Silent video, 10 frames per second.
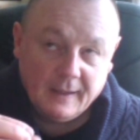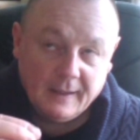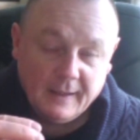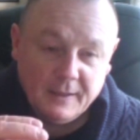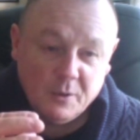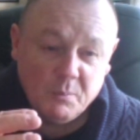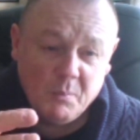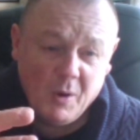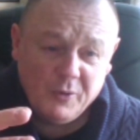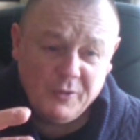in the
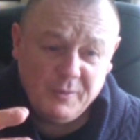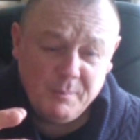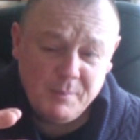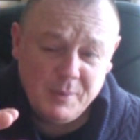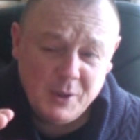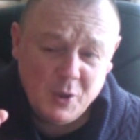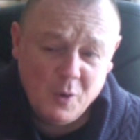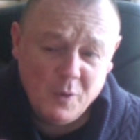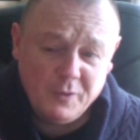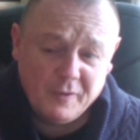most
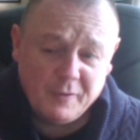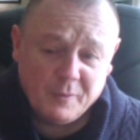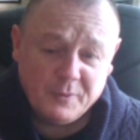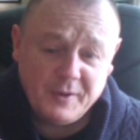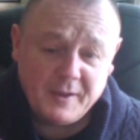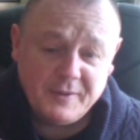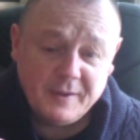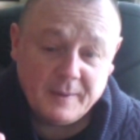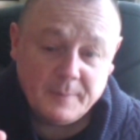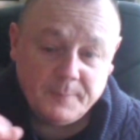beautiful
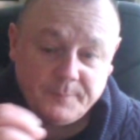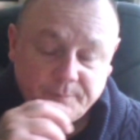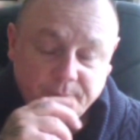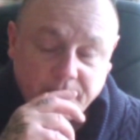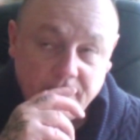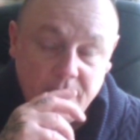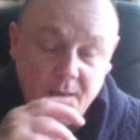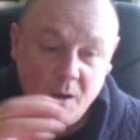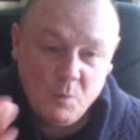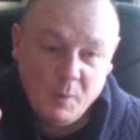setting,
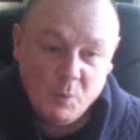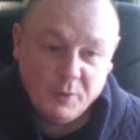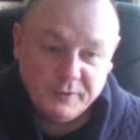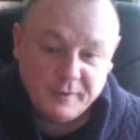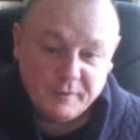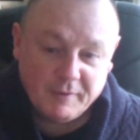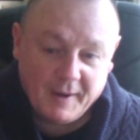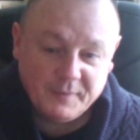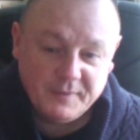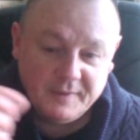and we wandered
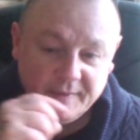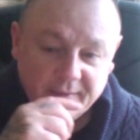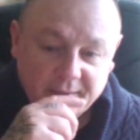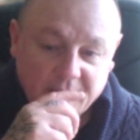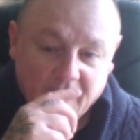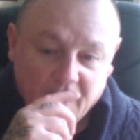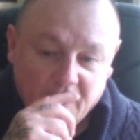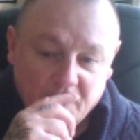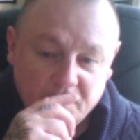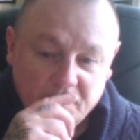around,
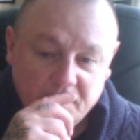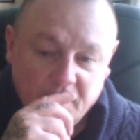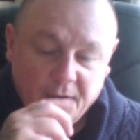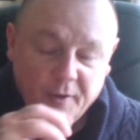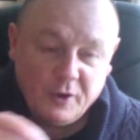and I